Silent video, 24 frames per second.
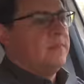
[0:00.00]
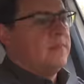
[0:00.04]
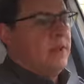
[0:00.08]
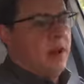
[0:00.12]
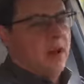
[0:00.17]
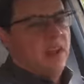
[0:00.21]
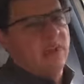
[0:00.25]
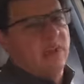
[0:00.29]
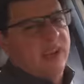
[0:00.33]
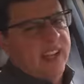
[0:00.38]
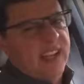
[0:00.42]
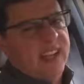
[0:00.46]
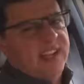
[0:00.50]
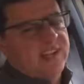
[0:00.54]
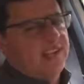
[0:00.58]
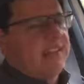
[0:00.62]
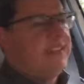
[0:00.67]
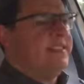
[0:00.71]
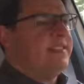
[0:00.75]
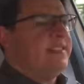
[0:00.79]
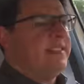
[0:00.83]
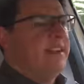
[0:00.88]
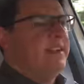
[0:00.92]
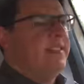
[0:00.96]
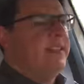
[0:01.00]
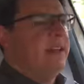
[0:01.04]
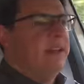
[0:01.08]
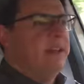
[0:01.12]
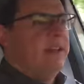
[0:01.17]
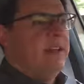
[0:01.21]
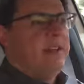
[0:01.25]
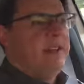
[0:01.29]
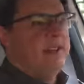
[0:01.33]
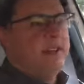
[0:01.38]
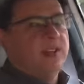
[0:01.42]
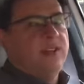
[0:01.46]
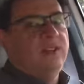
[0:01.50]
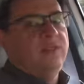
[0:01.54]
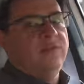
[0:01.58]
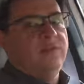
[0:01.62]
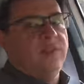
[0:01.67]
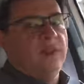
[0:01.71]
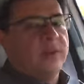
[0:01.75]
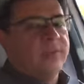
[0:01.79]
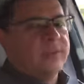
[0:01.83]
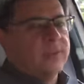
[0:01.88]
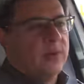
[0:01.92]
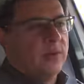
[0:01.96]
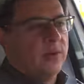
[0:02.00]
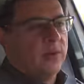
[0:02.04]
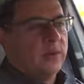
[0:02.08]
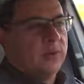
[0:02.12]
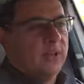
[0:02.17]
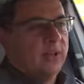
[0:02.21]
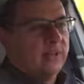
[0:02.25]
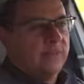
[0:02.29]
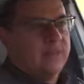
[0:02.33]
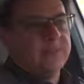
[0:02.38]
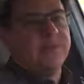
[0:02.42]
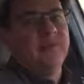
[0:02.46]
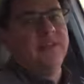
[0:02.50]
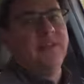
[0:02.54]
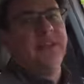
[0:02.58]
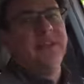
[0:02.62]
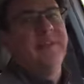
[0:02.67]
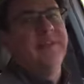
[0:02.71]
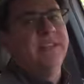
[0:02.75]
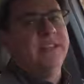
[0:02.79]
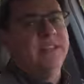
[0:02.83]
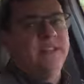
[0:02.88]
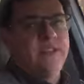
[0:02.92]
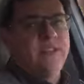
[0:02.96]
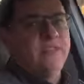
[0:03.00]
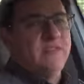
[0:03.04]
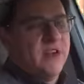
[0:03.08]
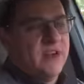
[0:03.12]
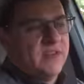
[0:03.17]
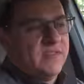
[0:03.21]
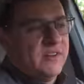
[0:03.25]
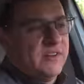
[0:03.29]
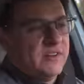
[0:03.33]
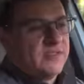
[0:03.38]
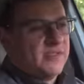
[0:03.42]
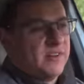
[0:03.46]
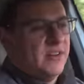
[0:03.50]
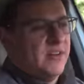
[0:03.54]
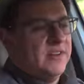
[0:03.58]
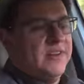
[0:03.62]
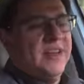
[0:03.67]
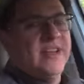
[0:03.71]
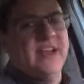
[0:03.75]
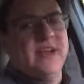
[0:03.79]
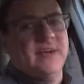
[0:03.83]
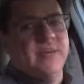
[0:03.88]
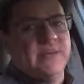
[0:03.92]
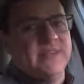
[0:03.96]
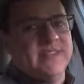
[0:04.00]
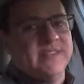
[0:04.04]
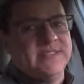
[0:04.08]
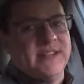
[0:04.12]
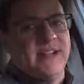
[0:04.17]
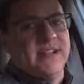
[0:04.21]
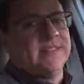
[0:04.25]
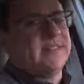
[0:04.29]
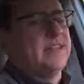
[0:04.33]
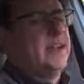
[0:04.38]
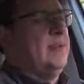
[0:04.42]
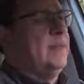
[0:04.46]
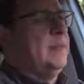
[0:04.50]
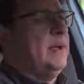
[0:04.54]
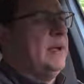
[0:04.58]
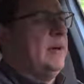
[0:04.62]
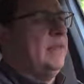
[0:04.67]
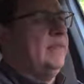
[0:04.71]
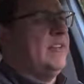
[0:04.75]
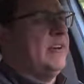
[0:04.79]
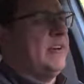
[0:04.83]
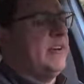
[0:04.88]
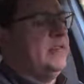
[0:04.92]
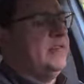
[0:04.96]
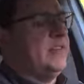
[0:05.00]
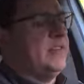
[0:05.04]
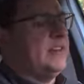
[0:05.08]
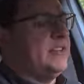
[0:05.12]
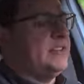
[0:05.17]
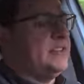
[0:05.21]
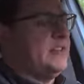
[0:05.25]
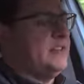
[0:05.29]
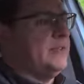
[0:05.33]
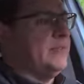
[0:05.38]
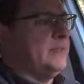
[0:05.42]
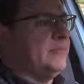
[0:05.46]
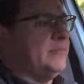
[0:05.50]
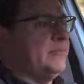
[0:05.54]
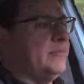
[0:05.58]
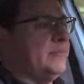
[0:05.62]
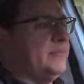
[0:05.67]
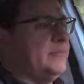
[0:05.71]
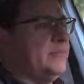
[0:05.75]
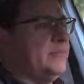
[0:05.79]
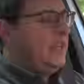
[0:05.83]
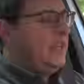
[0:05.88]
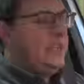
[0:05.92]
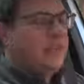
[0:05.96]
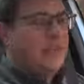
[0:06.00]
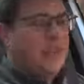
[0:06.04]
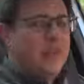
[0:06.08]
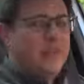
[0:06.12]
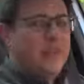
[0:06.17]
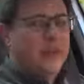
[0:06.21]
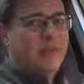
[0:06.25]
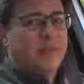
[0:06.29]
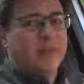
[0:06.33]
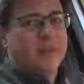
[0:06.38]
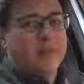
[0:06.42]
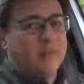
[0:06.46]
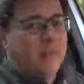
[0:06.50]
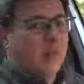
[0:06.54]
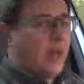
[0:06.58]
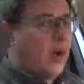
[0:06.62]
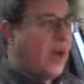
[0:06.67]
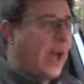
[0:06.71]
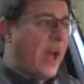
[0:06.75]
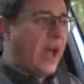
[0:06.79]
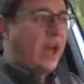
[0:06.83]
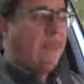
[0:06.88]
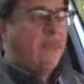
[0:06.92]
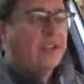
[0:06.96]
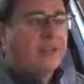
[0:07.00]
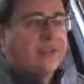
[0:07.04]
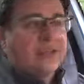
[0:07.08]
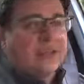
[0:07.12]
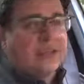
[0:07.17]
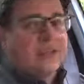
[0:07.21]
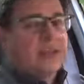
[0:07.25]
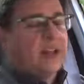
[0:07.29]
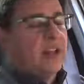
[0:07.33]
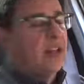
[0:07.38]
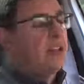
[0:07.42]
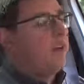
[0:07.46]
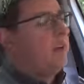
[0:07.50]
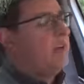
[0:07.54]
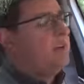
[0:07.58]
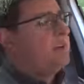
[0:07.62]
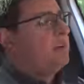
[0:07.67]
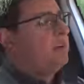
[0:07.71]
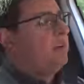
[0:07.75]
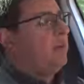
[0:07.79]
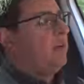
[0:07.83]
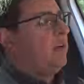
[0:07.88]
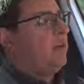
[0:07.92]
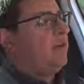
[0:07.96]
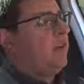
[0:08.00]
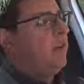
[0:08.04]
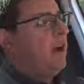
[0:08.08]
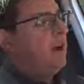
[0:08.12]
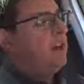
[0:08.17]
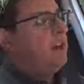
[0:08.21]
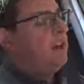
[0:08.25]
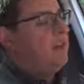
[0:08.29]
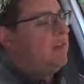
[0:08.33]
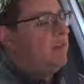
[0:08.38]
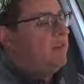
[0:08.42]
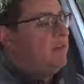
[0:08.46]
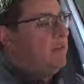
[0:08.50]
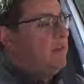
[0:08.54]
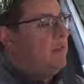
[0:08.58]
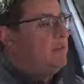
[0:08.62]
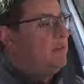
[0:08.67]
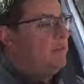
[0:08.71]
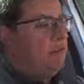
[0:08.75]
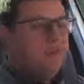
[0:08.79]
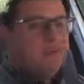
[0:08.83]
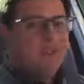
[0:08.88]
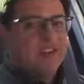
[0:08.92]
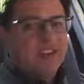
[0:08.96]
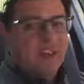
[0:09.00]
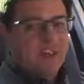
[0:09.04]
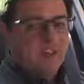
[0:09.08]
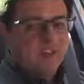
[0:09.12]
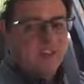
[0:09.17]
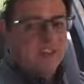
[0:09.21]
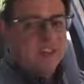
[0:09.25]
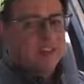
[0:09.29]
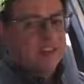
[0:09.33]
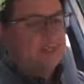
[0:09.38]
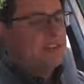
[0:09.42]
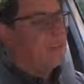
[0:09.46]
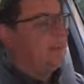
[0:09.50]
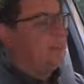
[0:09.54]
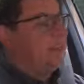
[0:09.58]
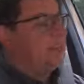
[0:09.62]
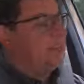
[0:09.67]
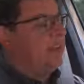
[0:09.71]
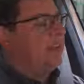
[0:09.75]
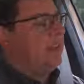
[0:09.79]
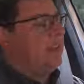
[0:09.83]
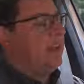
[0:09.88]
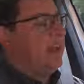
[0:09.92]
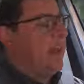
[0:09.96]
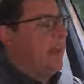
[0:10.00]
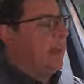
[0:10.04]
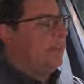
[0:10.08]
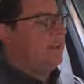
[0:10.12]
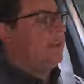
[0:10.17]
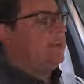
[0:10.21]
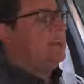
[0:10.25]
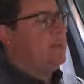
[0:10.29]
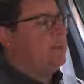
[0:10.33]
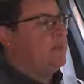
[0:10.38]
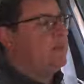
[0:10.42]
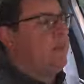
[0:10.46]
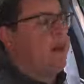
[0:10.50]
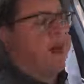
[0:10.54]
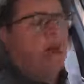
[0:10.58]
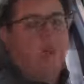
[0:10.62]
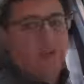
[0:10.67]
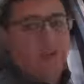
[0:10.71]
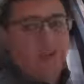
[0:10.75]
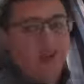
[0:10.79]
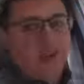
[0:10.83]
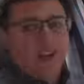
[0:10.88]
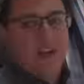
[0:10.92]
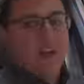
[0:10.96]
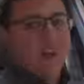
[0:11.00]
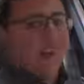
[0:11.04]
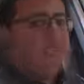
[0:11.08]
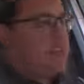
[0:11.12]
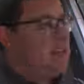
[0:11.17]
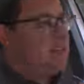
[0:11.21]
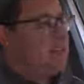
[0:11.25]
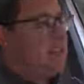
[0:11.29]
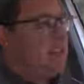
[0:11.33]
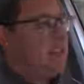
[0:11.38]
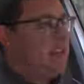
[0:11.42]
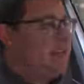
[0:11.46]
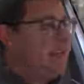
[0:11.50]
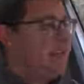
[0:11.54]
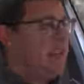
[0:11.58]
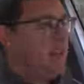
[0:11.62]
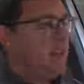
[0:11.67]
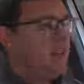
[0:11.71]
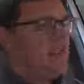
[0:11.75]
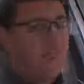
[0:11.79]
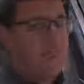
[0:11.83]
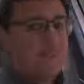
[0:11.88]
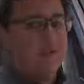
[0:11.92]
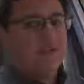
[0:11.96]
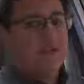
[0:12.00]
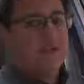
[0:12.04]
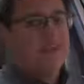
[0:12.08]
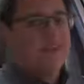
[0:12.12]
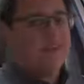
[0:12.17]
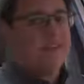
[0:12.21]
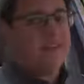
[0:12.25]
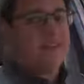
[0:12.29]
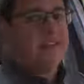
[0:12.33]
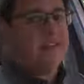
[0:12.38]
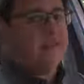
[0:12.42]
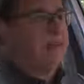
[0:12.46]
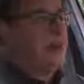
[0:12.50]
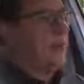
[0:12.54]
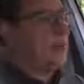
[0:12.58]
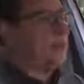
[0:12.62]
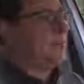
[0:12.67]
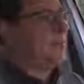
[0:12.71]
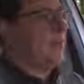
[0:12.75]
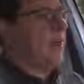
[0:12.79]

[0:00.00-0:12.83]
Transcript: Although I guess you could say that the Q5's corollary is really going to be the Q5 e-tron because that's coming up very, very soon. In keeping with the more average acceleration profile of the vehicle, stopping distance is fairly average as well, 124 feet from 60 miles